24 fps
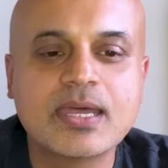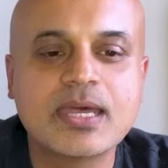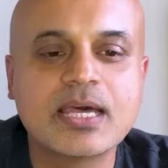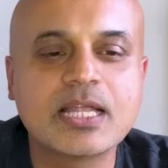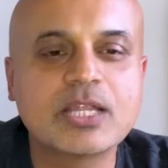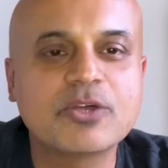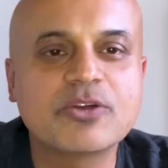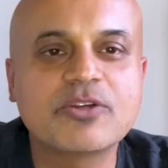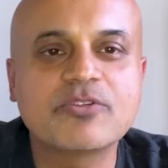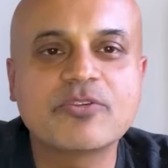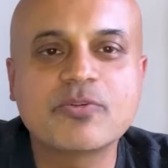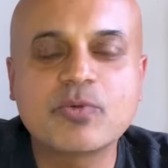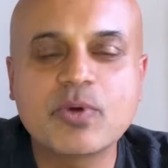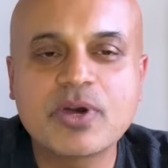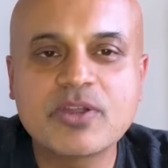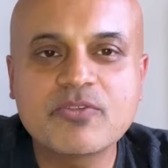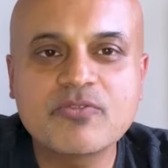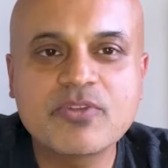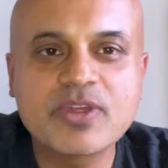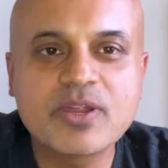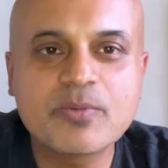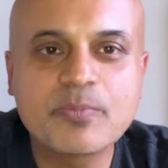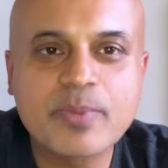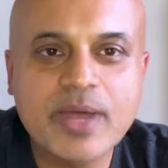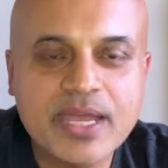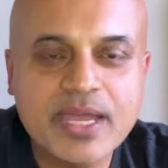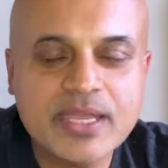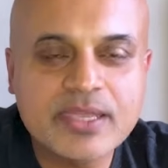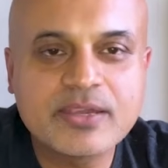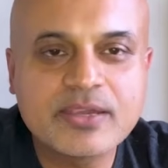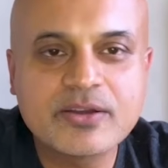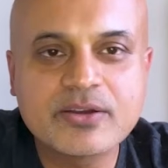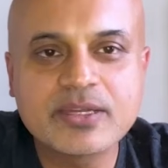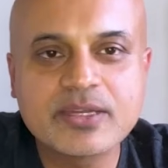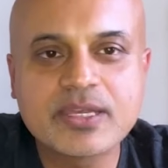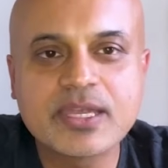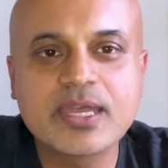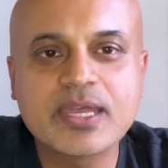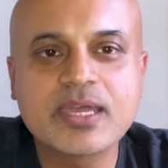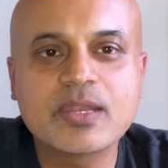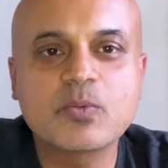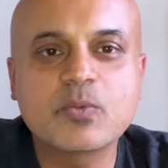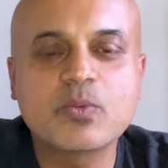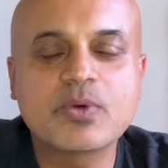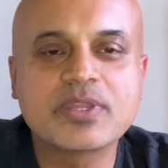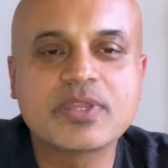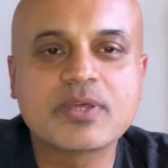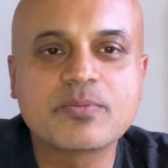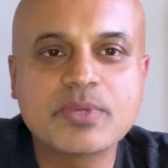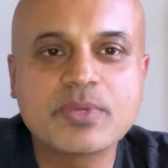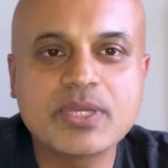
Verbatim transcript: Hello, everyone. We are back here again with